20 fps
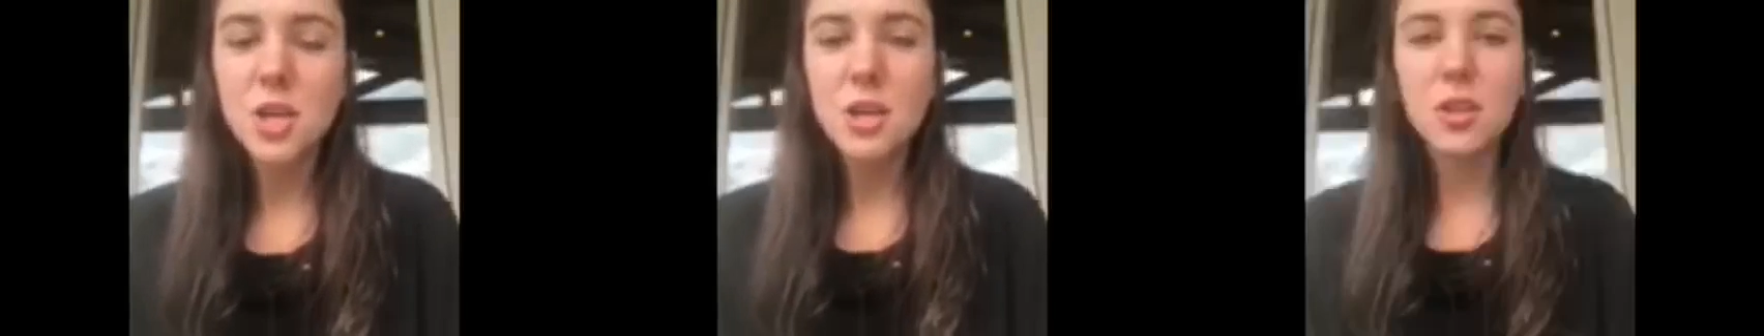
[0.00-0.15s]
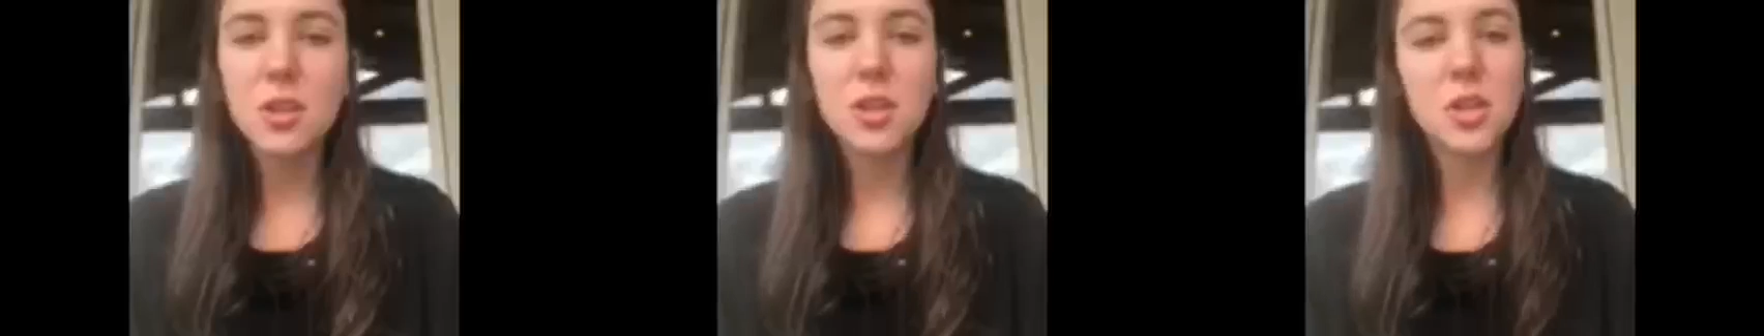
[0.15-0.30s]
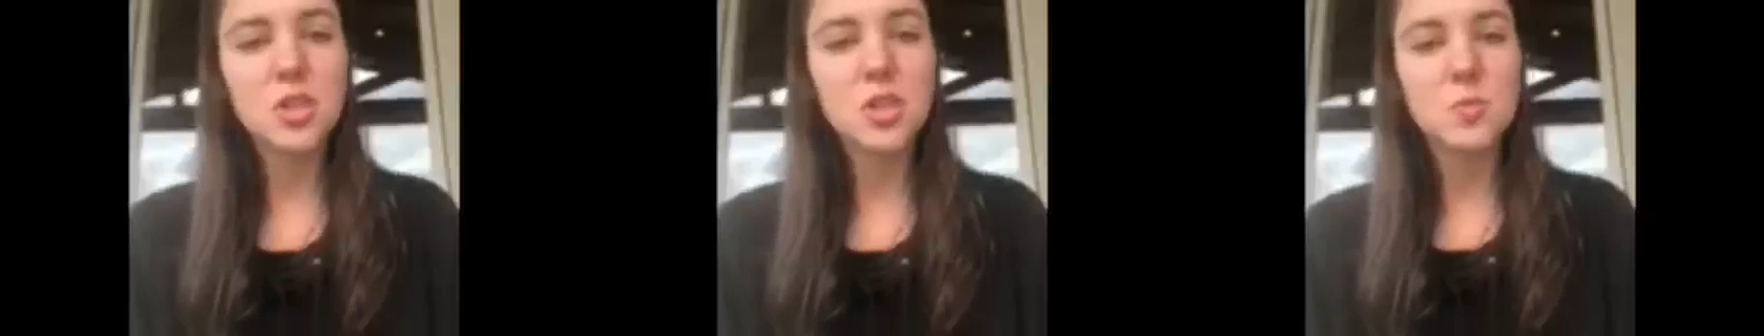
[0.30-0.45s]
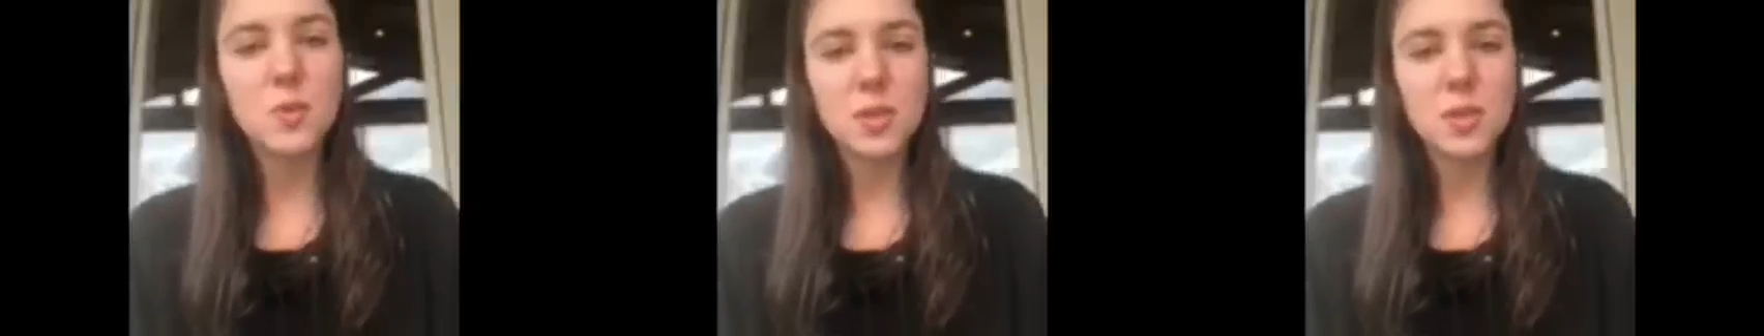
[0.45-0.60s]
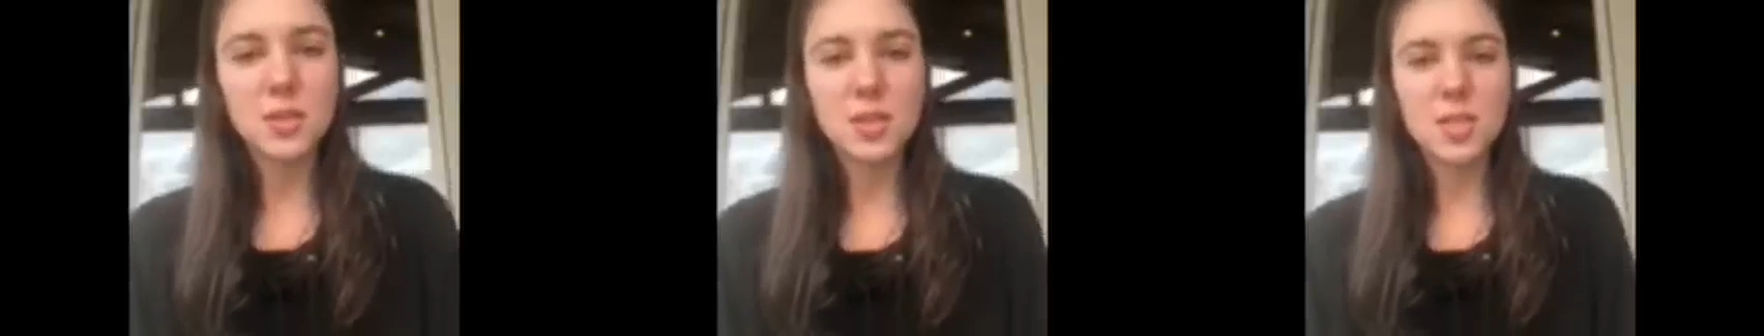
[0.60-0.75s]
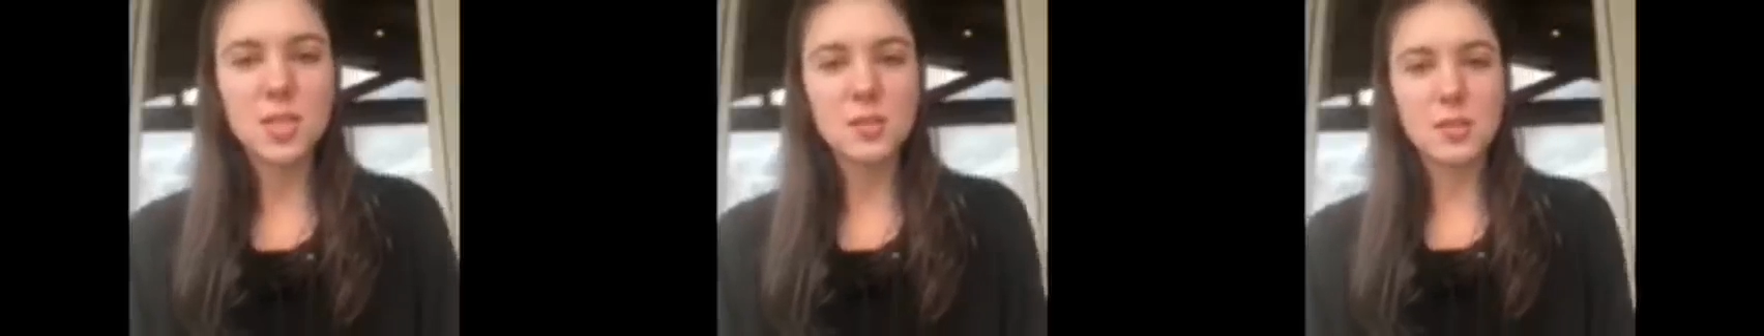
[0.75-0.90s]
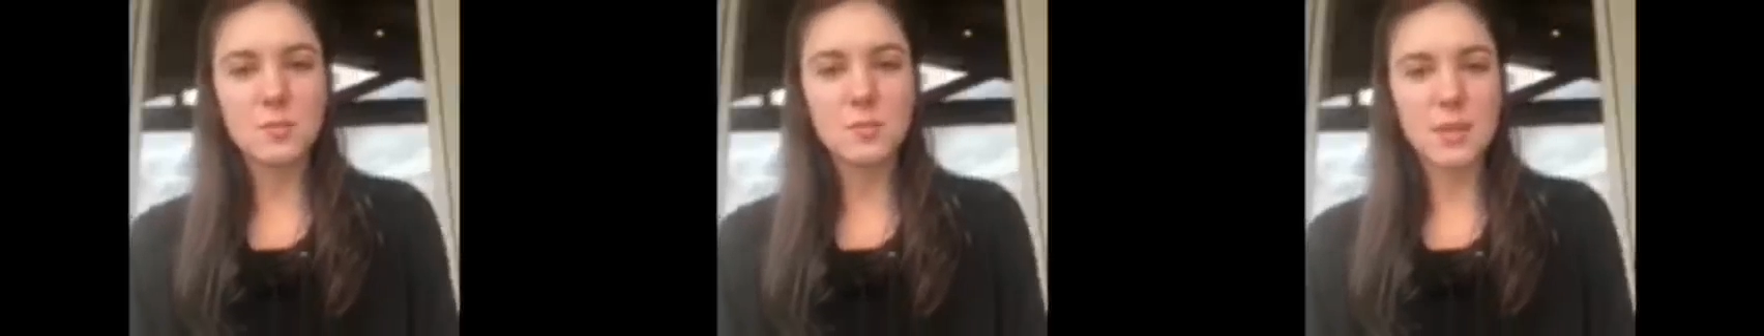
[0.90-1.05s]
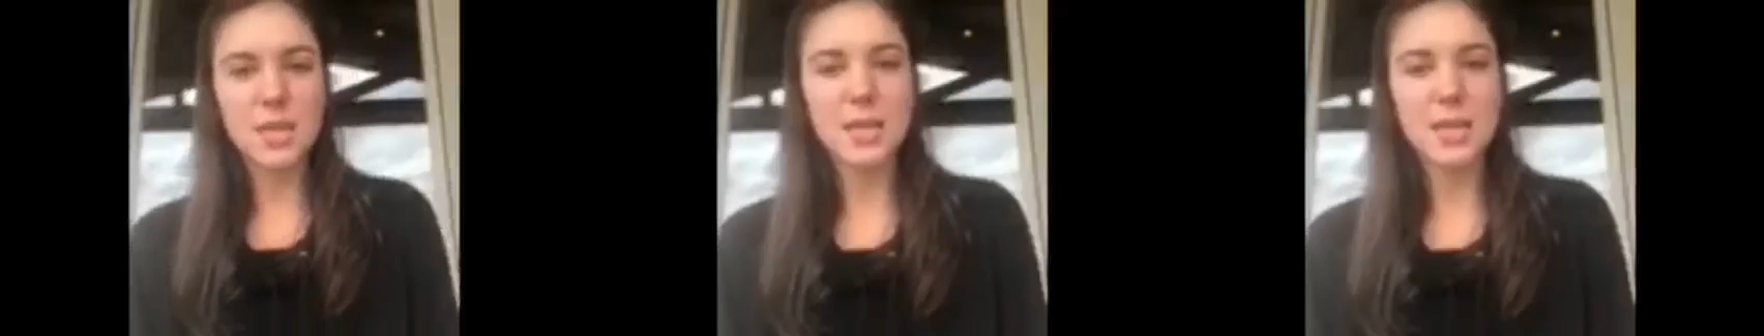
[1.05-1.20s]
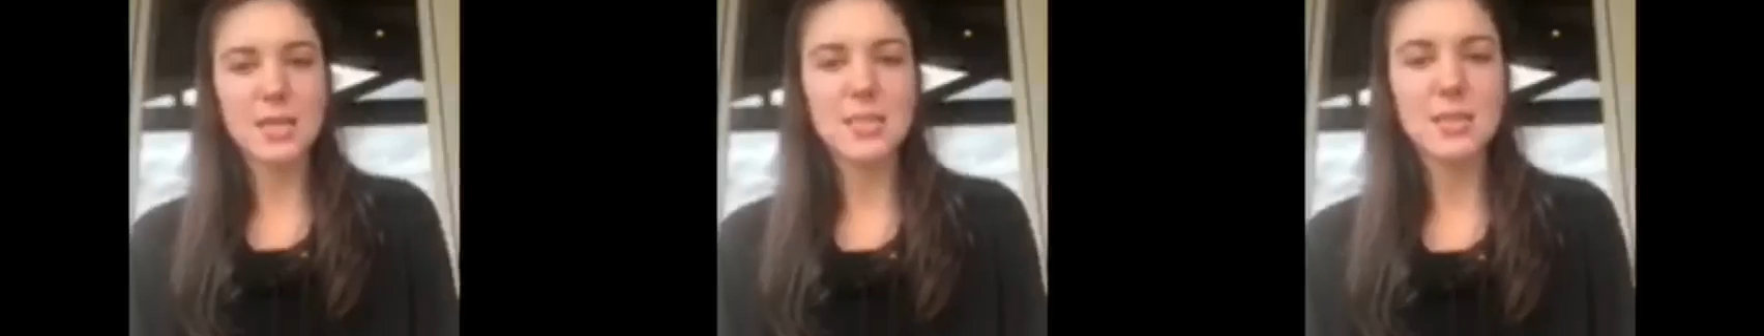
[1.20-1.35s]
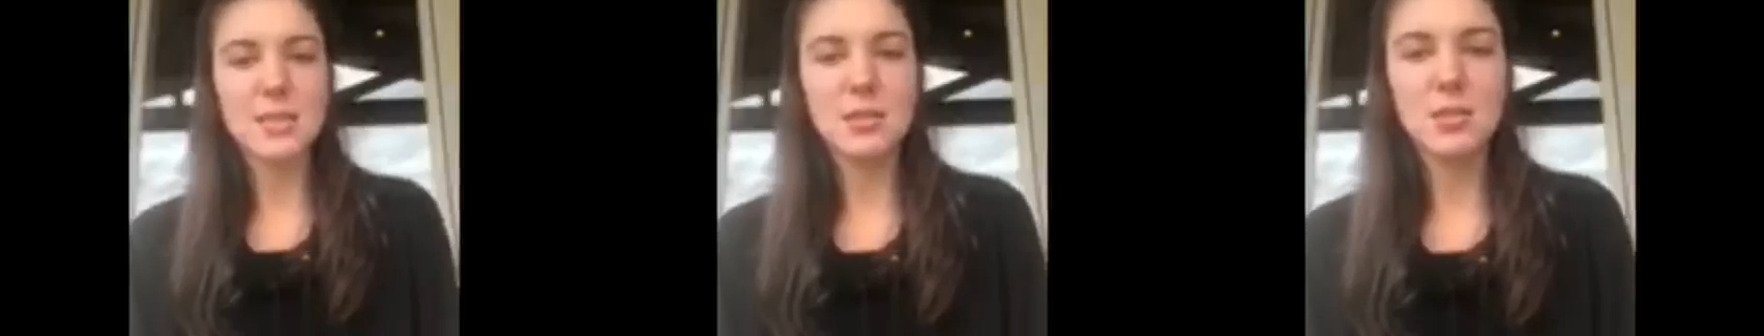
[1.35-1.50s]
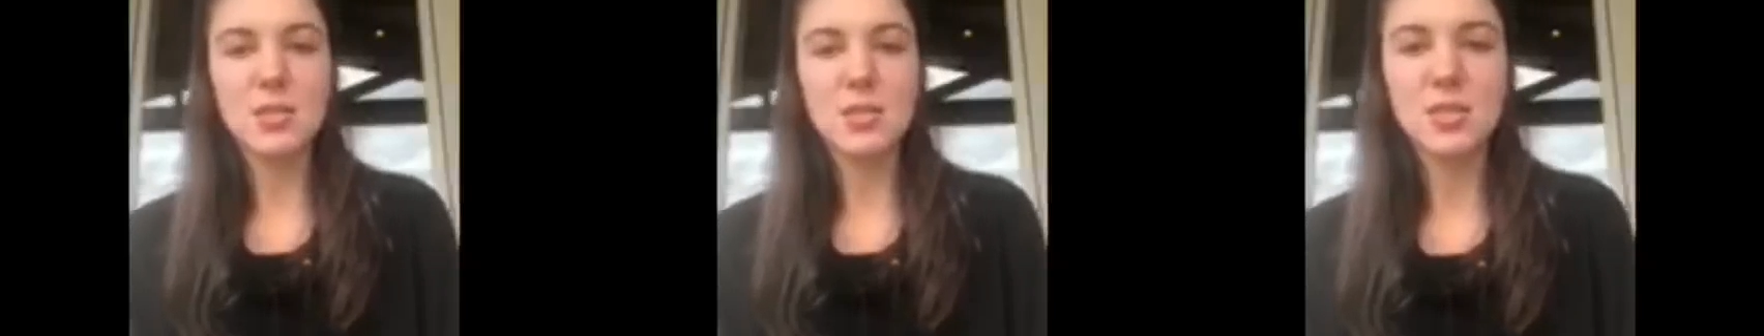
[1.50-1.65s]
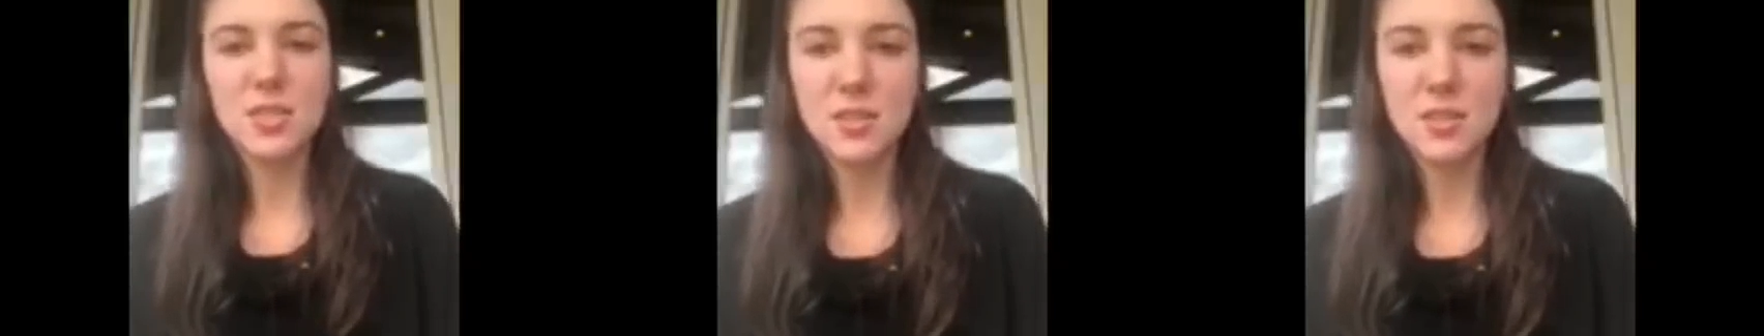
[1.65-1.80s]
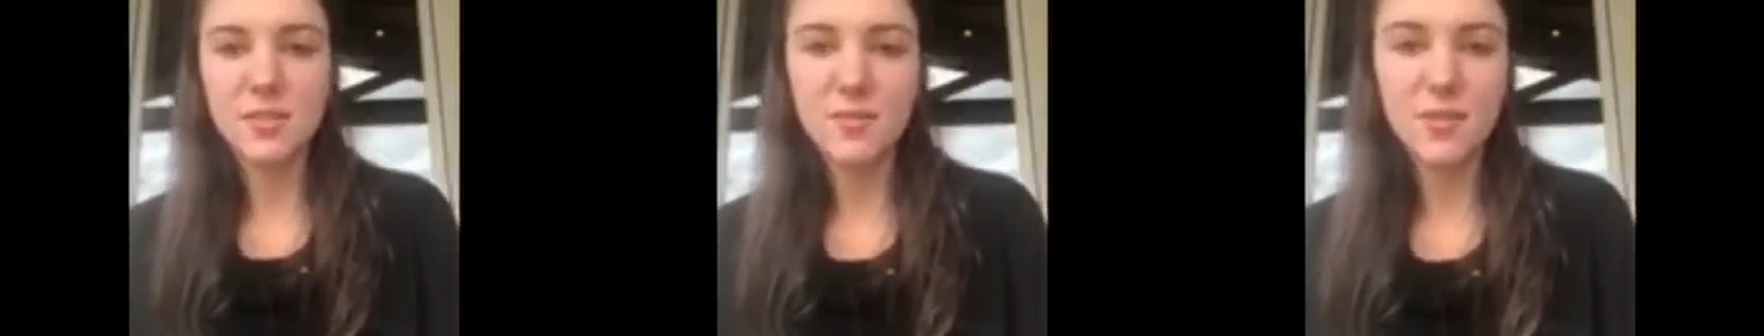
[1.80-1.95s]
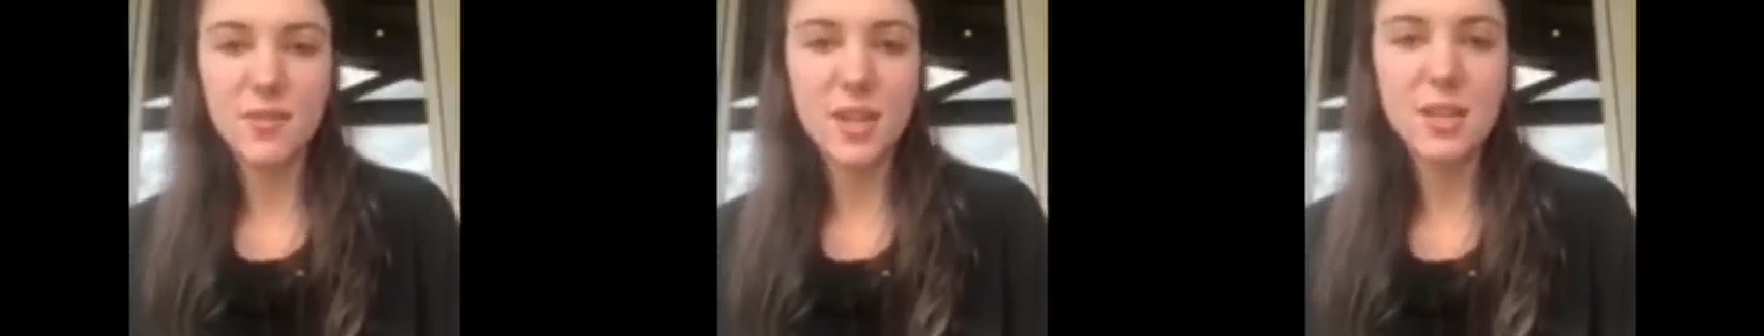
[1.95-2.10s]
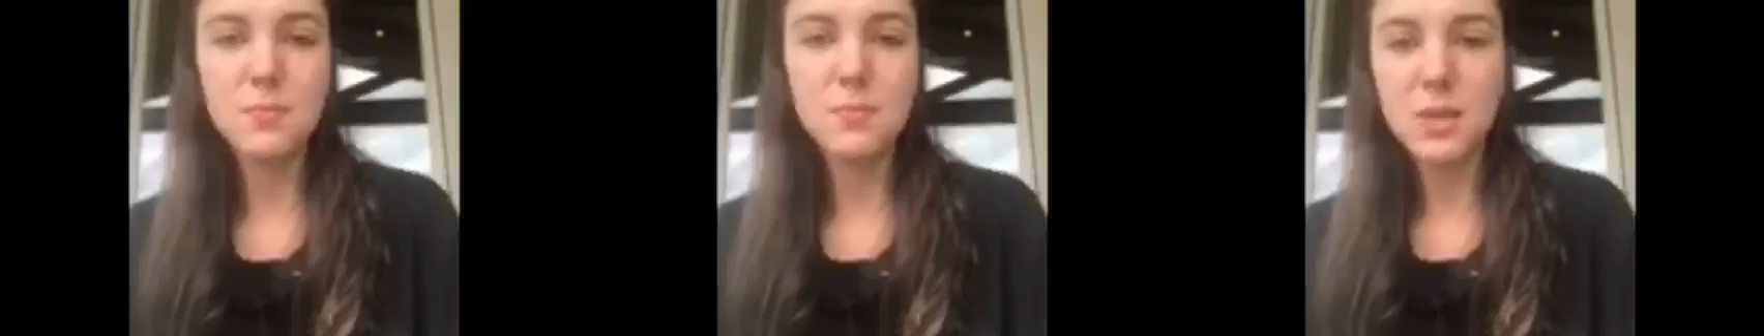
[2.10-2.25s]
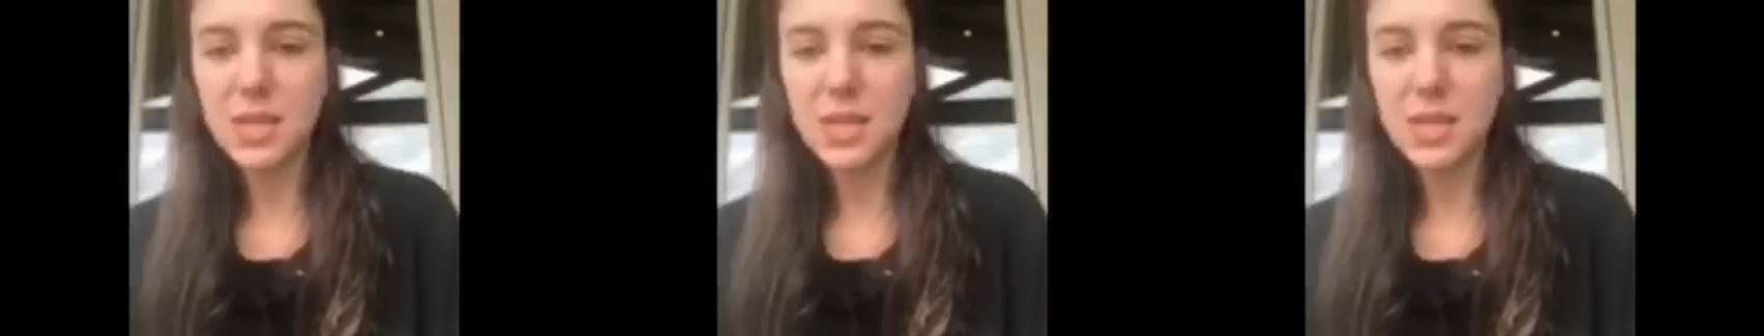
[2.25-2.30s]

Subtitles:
those word lists would be considered different,